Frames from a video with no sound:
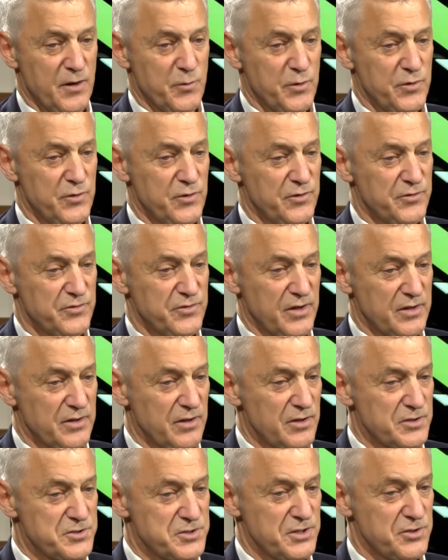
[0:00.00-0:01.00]
whether it's
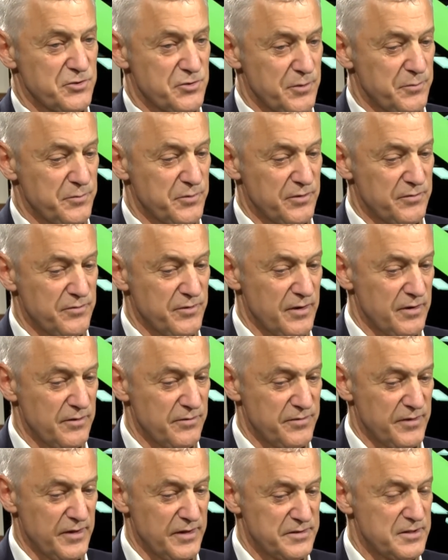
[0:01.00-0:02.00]
technology in terms
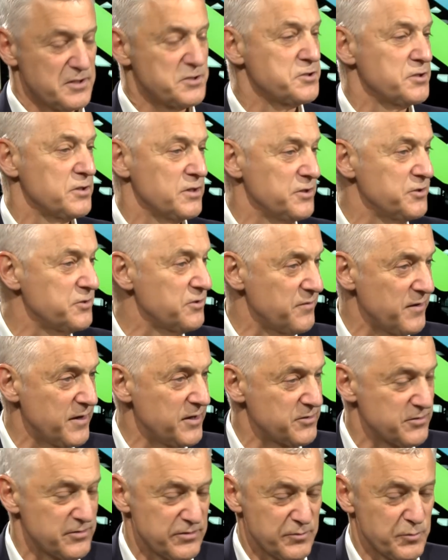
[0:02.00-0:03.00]
of digital
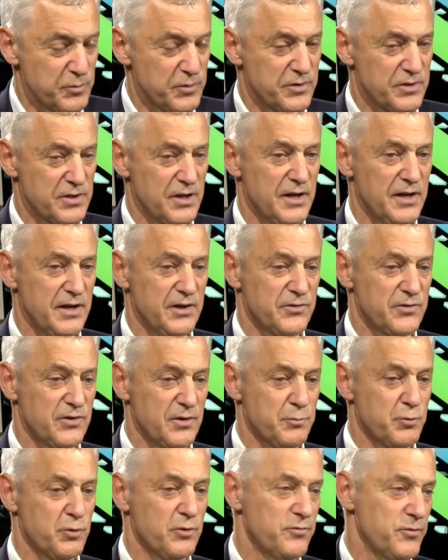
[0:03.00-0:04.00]
interface with clients,
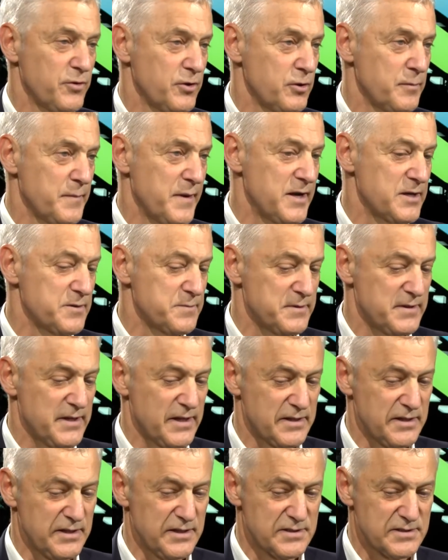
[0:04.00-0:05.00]
portfolio management
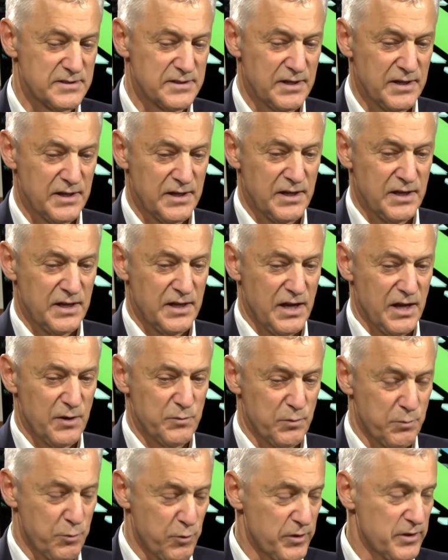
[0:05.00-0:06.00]
techniques,
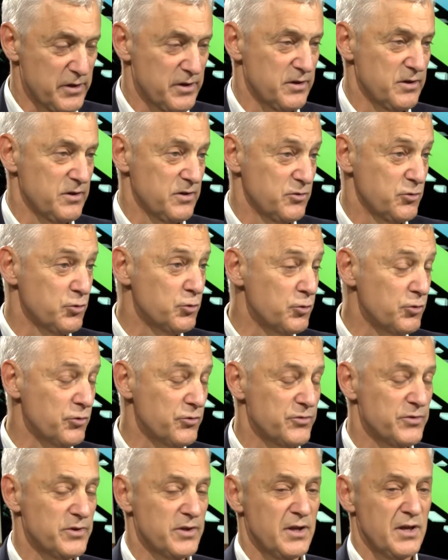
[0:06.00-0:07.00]
reporting
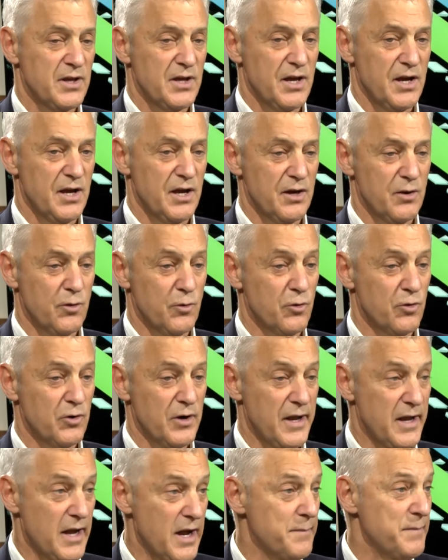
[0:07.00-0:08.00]
tools, or
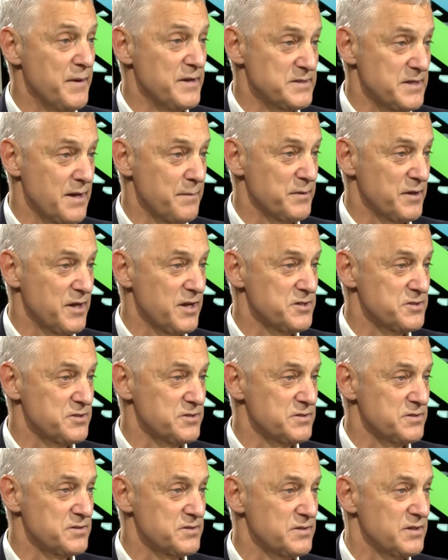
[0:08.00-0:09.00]
AI-based
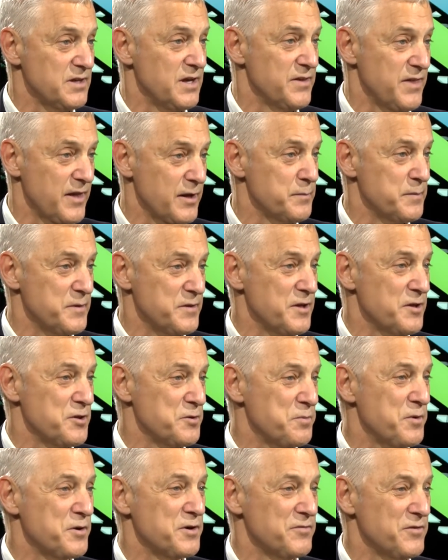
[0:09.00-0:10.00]
applications, that'll be the
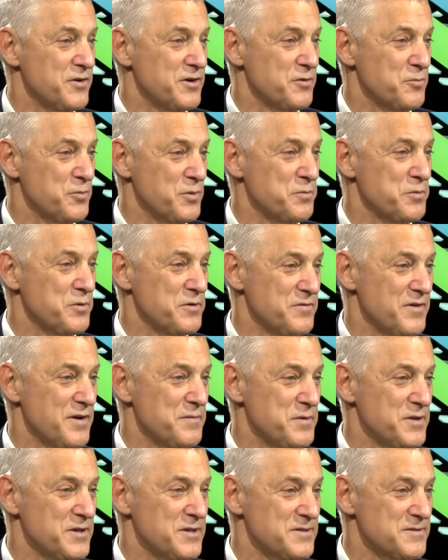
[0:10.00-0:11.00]
other part of our
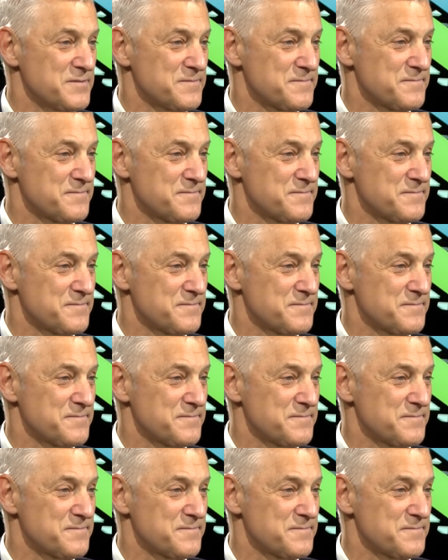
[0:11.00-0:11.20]
1.5 billion.